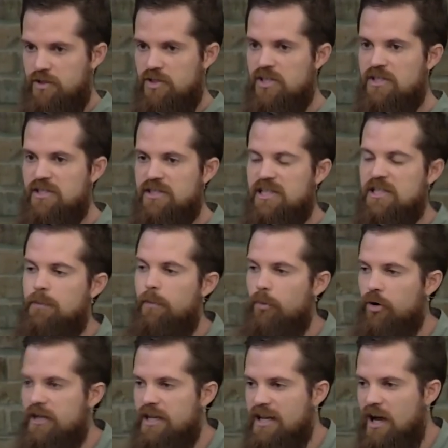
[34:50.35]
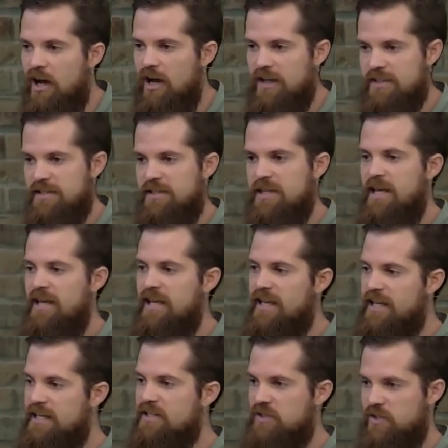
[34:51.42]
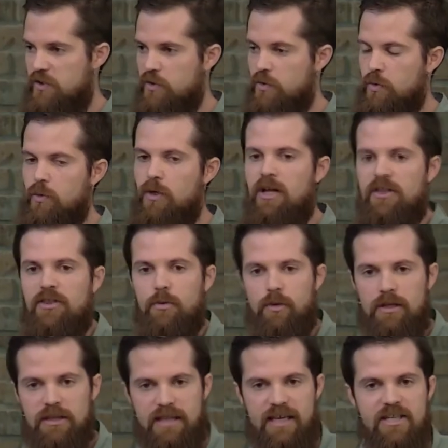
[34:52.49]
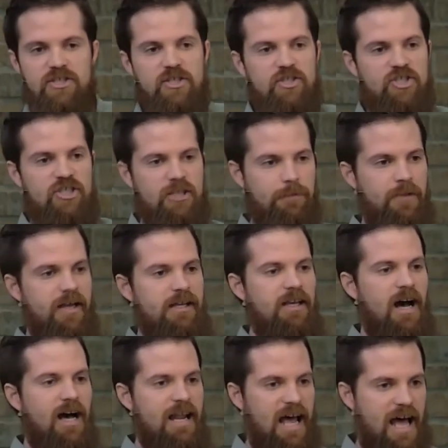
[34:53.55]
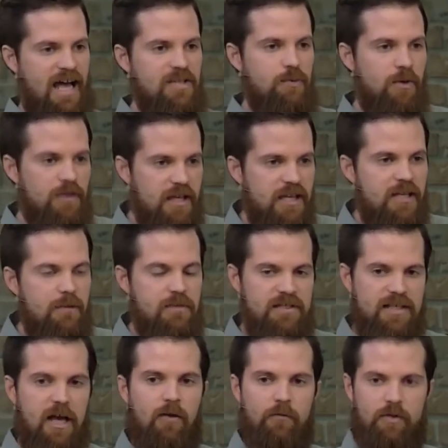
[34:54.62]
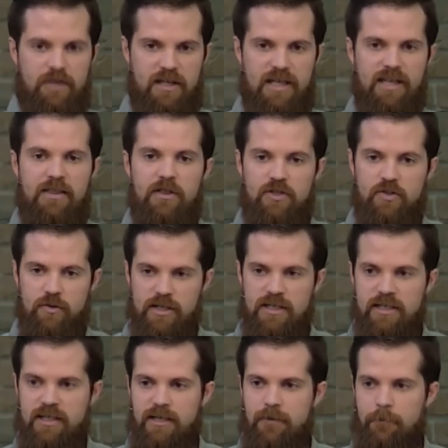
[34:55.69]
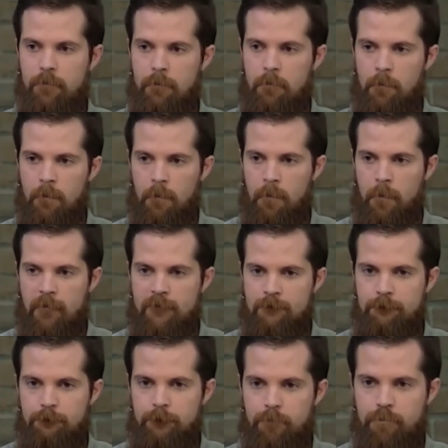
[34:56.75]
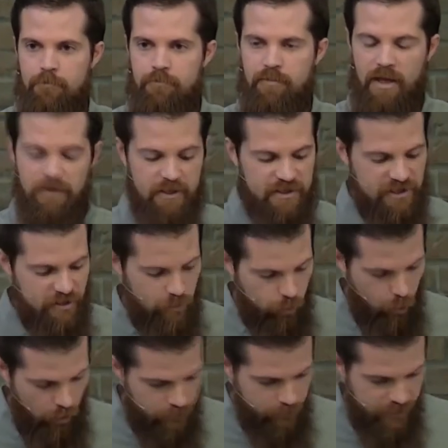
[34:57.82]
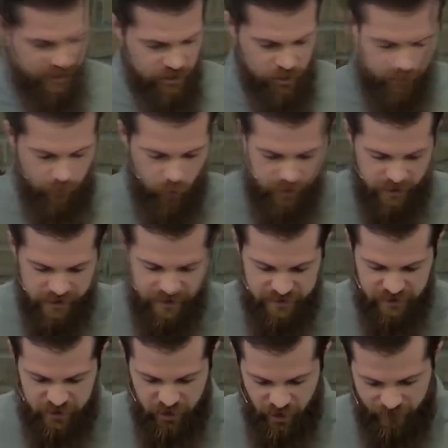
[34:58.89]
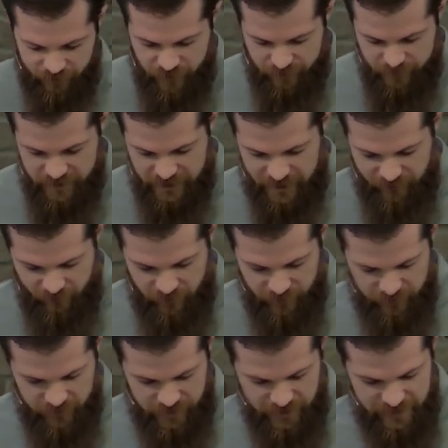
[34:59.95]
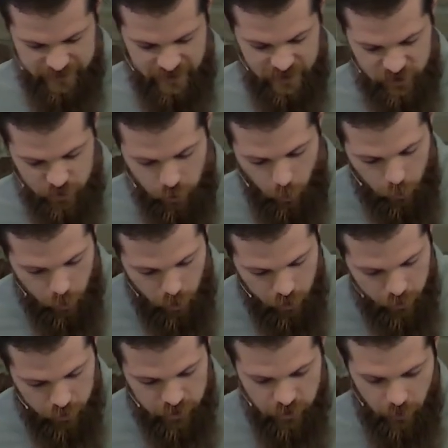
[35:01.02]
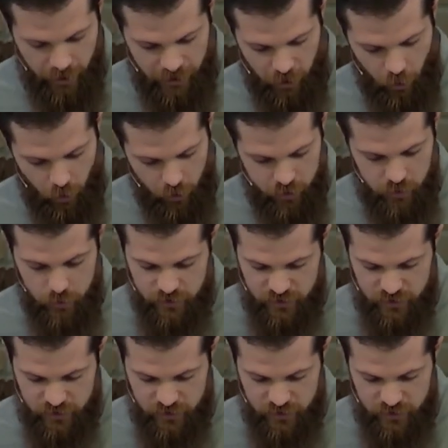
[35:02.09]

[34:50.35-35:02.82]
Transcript: Jesus is bringing us into the relationship that God has within himself, within the Trinity. And this is one picture of where he does it. John 15:15, he says, "No longer do I call you